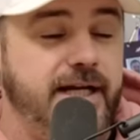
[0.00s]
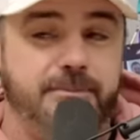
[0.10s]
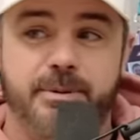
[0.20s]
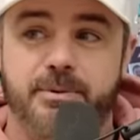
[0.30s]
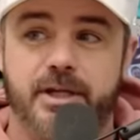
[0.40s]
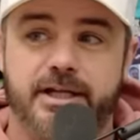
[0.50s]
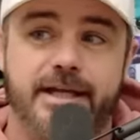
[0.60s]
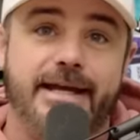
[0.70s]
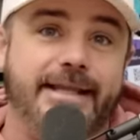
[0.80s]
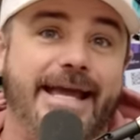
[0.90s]
and people were like,
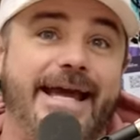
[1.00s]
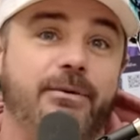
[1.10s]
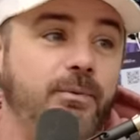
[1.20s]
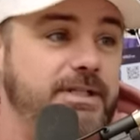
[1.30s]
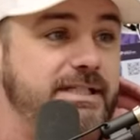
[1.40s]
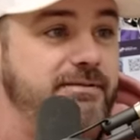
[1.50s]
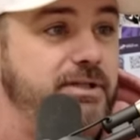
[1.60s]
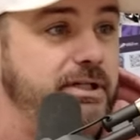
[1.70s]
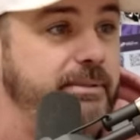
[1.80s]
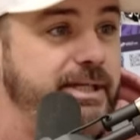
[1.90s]
"Yeah," and that wasn't even
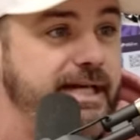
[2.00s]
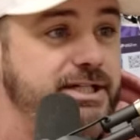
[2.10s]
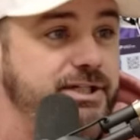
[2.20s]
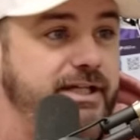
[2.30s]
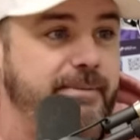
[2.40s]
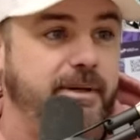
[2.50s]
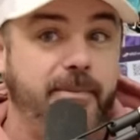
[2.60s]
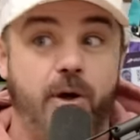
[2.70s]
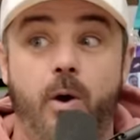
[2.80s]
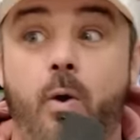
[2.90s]
an elimination game. And I'm
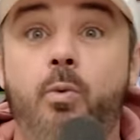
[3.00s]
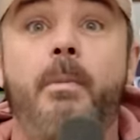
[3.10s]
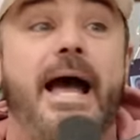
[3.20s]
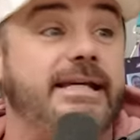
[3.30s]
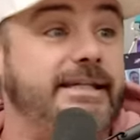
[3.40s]
like, "Oh my